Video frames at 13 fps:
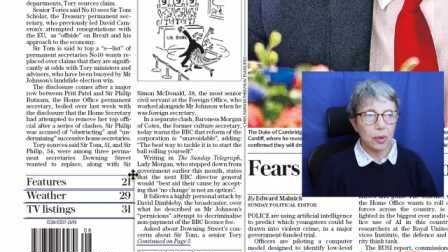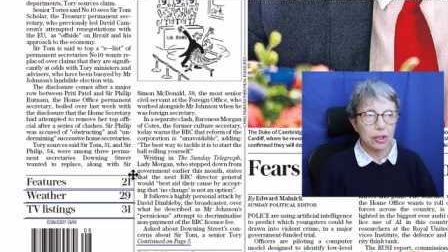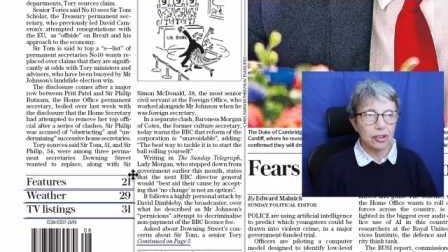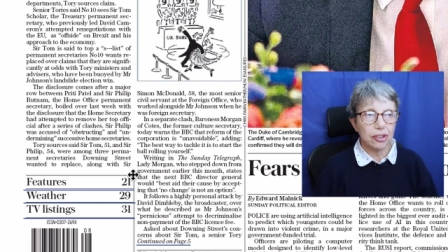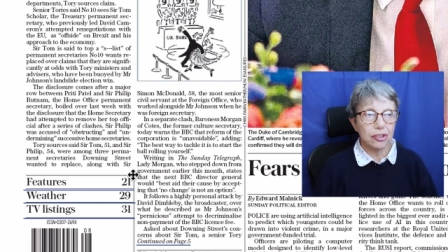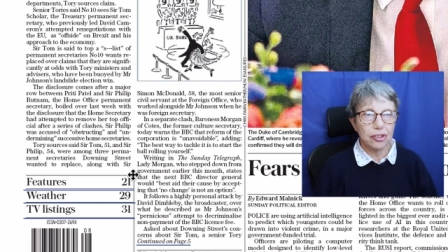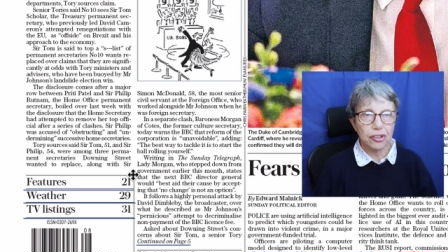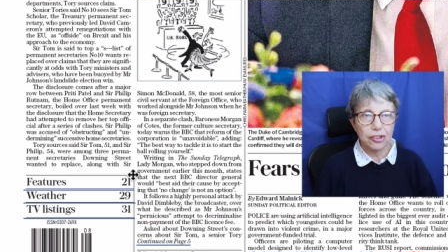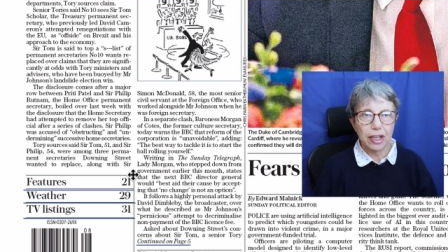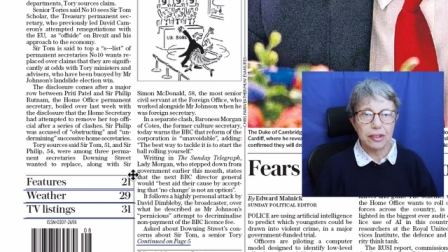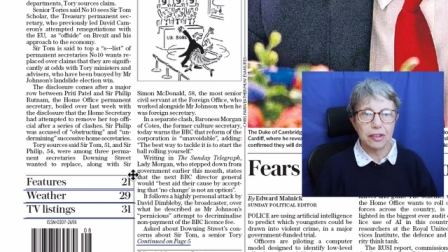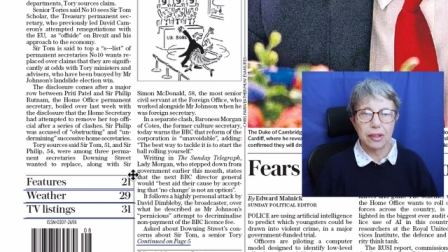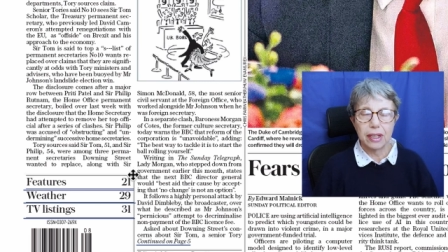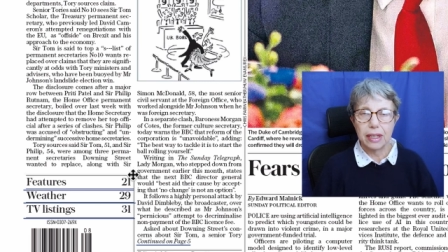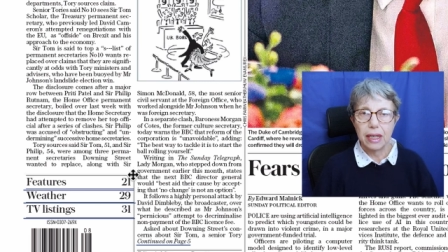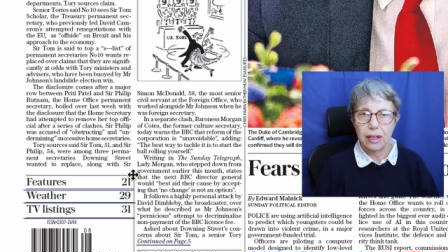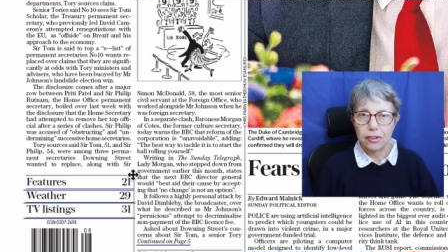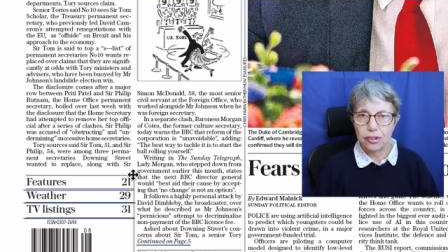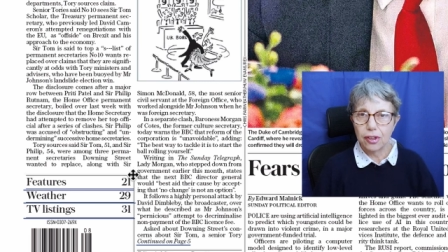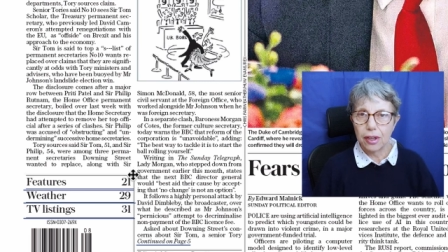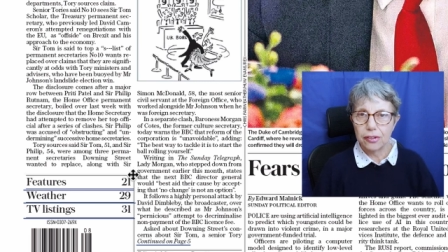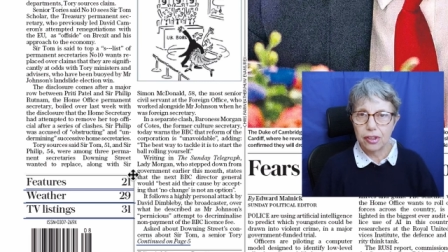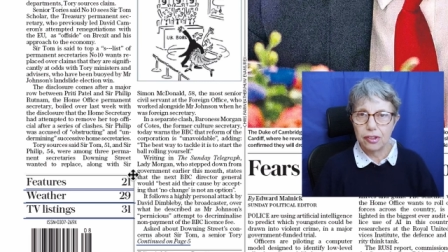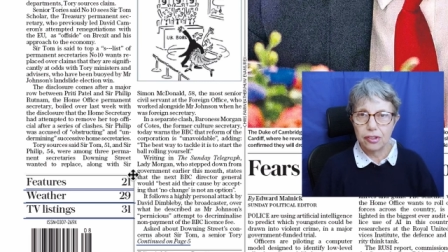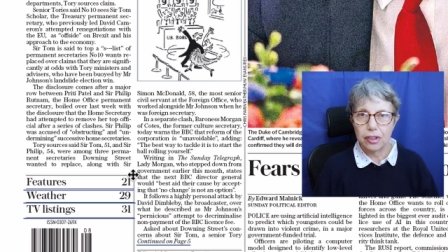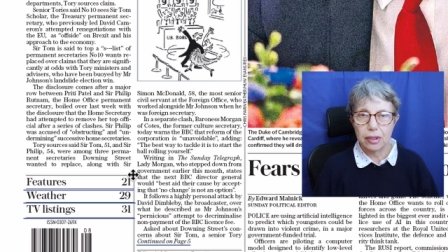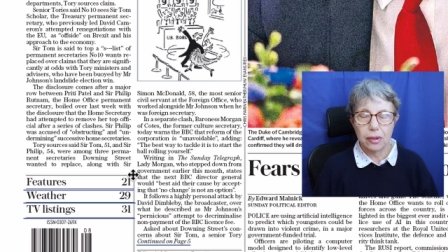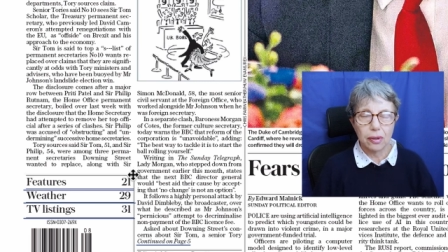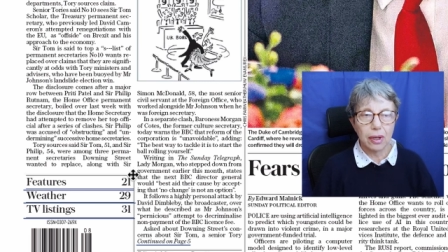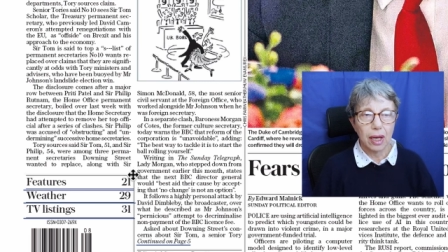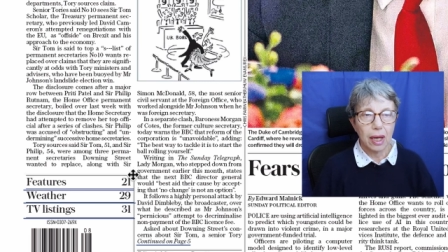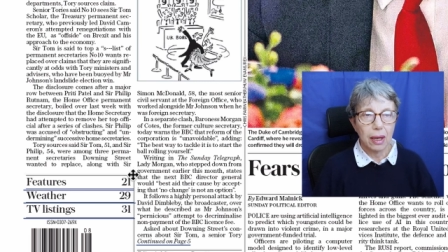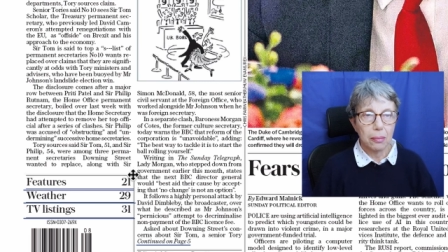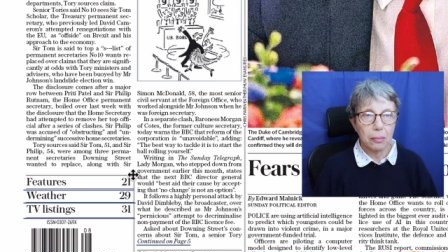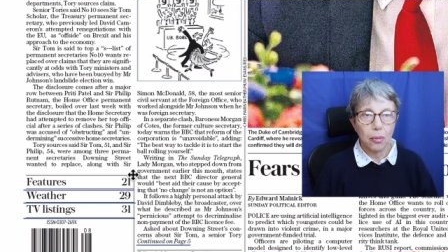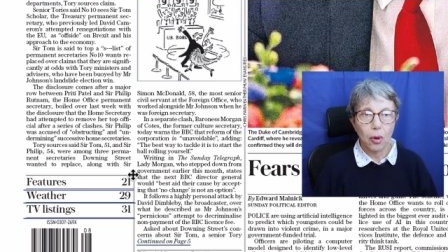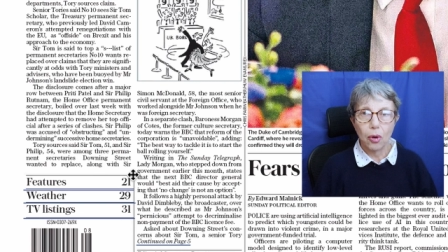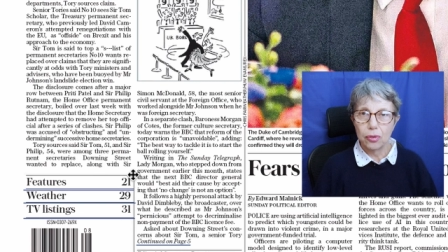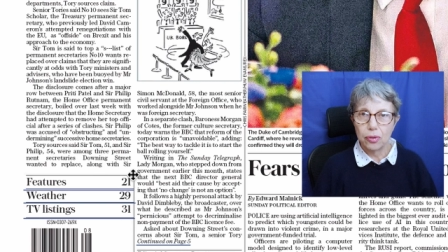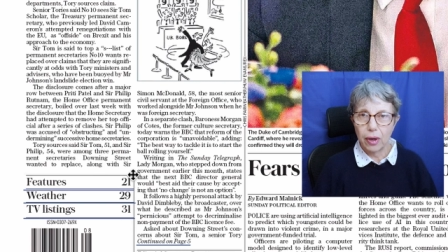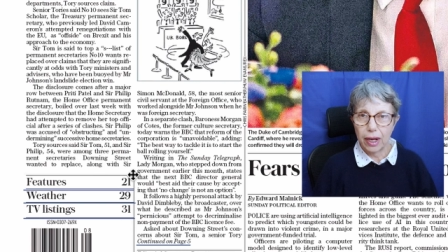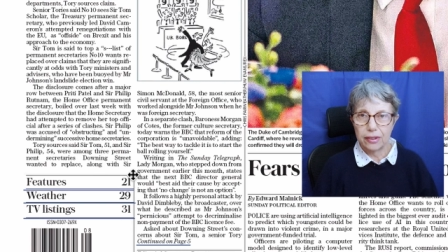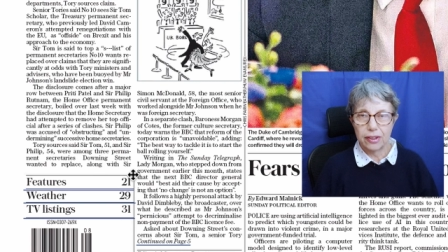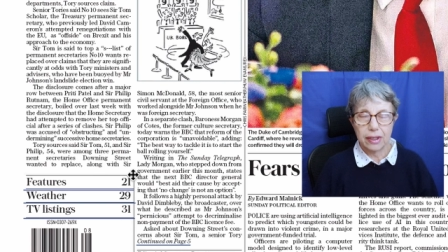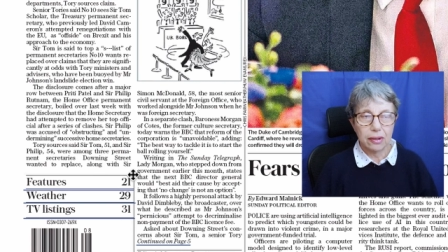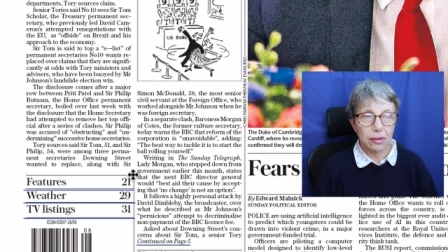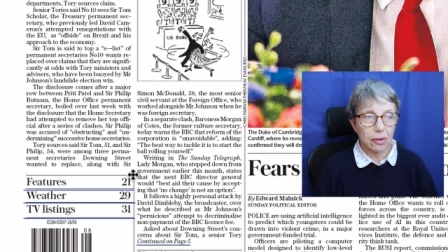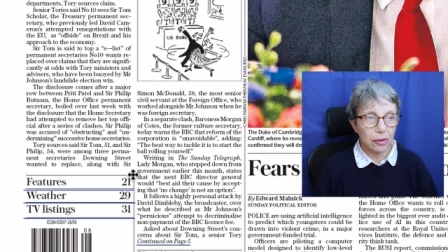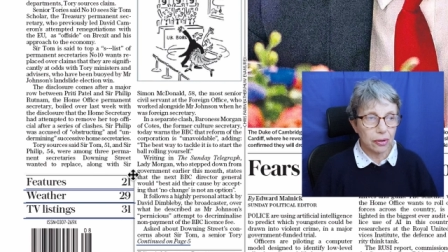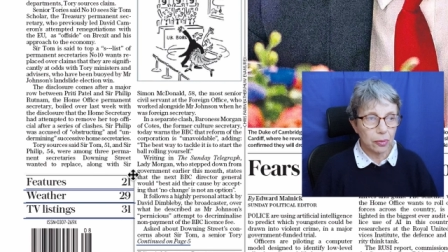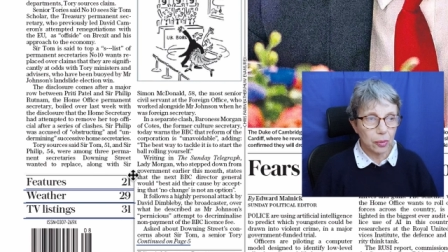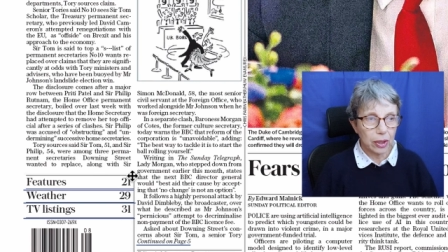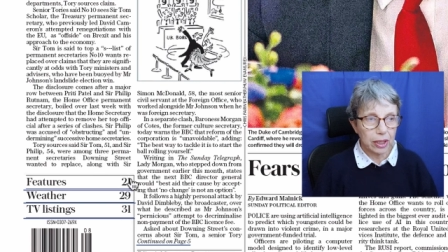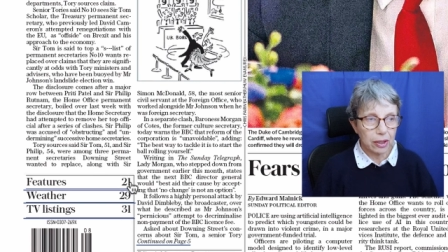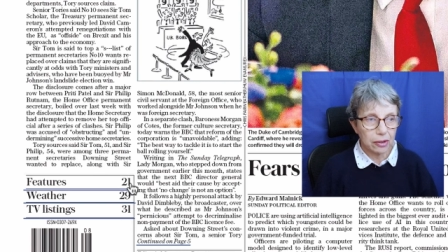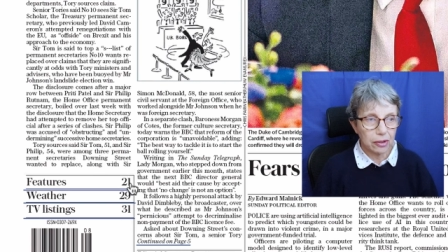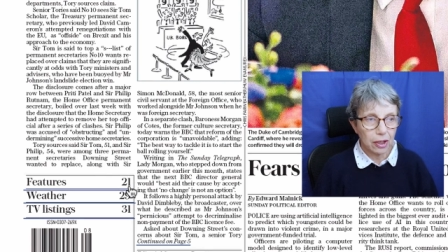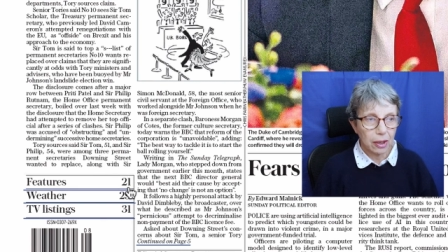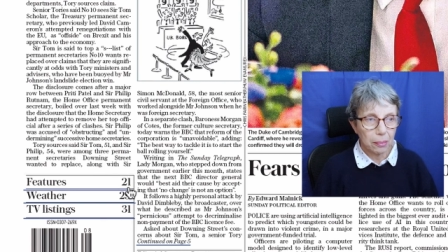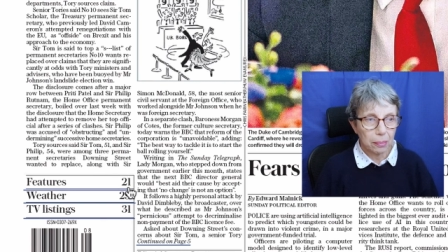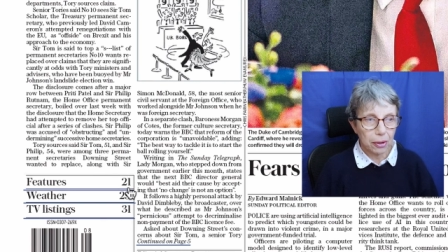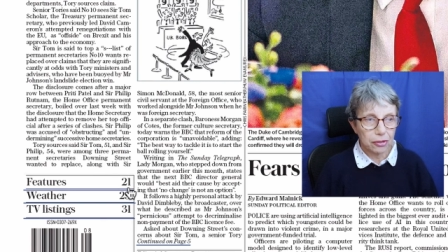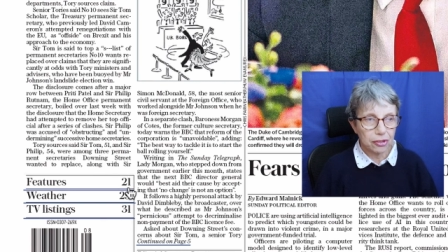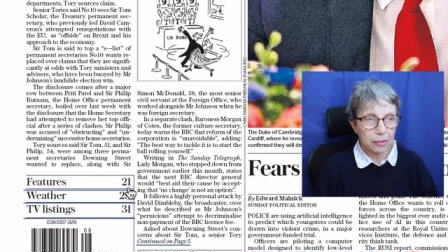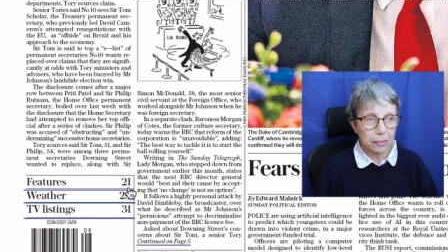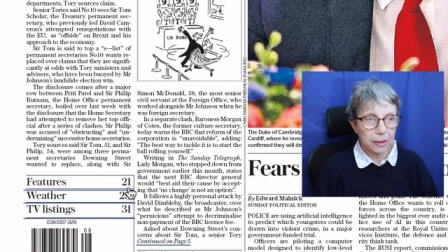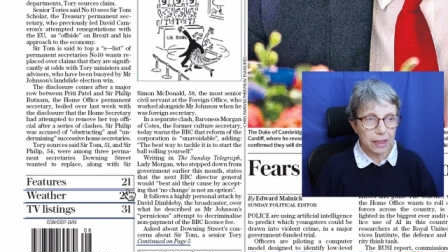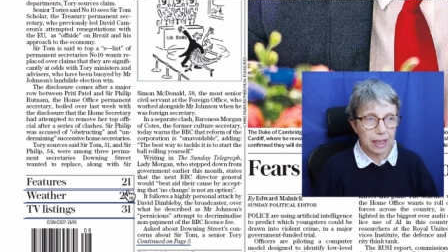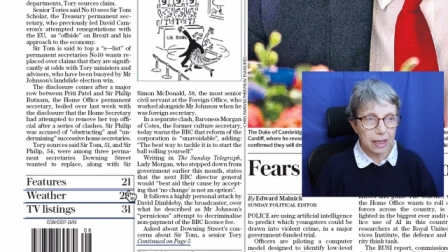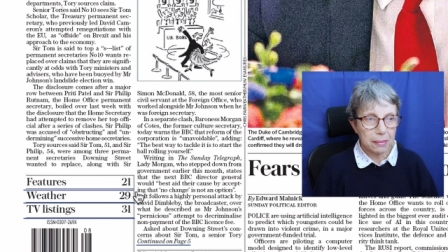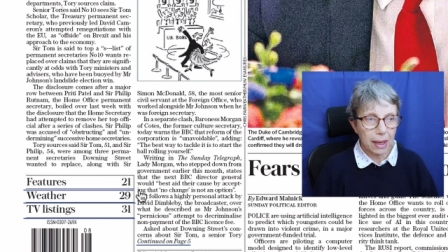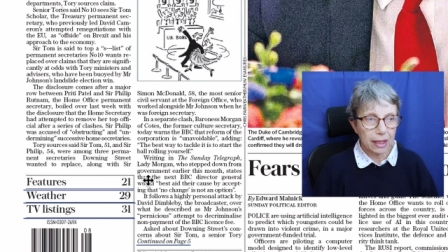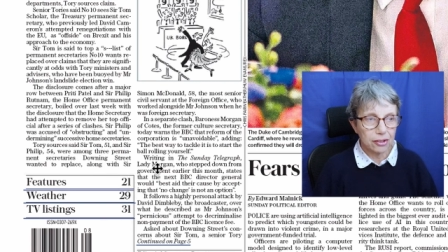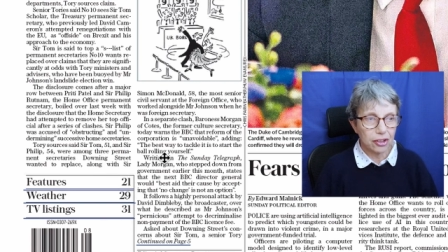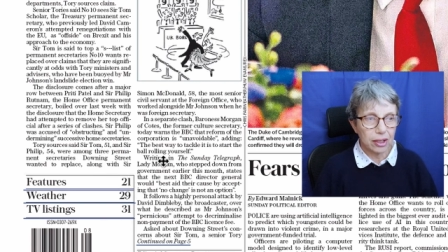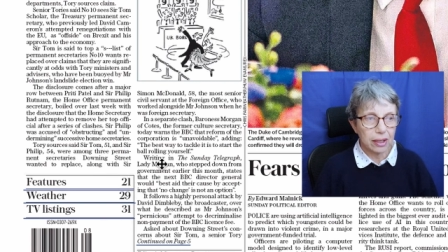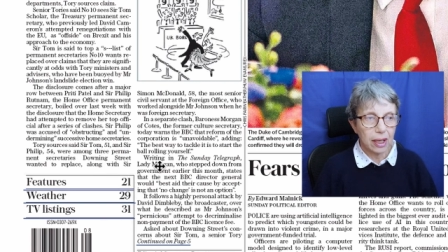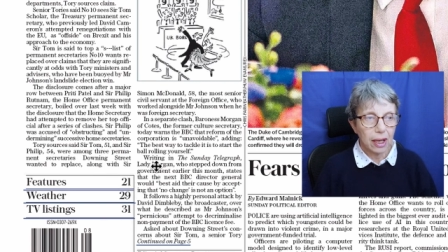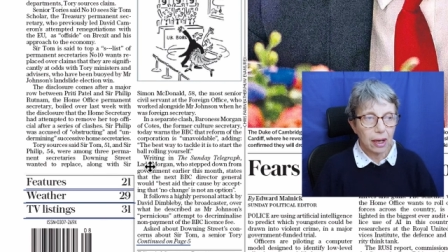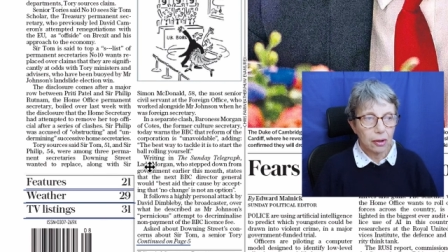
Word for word: which is steadily starting to look more radical than we could possibly imagine.